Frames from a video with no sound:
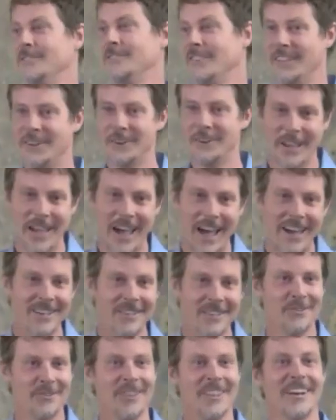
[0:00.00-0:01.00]
It'll
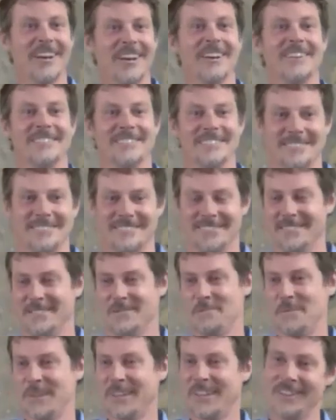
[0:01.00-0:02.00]
guide you there
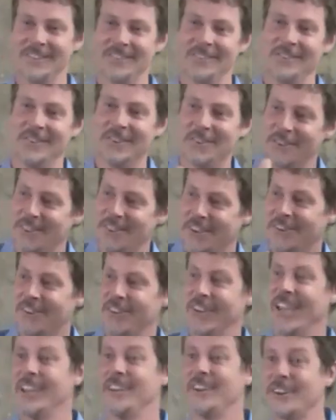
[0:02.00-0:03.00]
because you're the
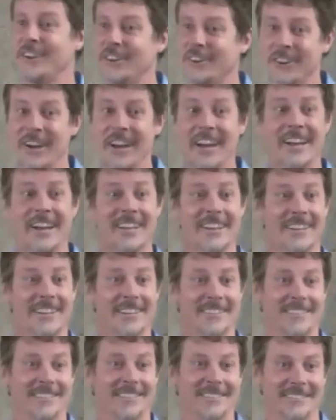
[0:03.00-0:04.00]
creator creating
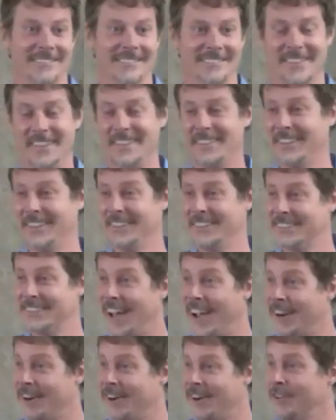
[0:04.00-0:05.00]
it, and the
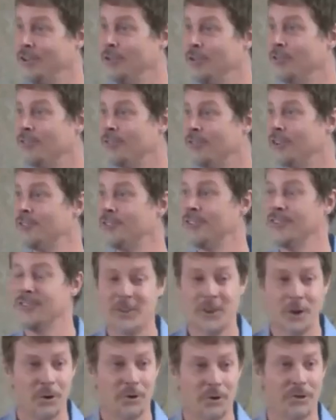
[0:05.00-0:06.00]
entire universe is
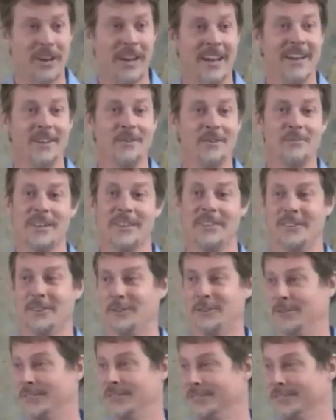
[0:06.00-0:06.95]
co-creating with you.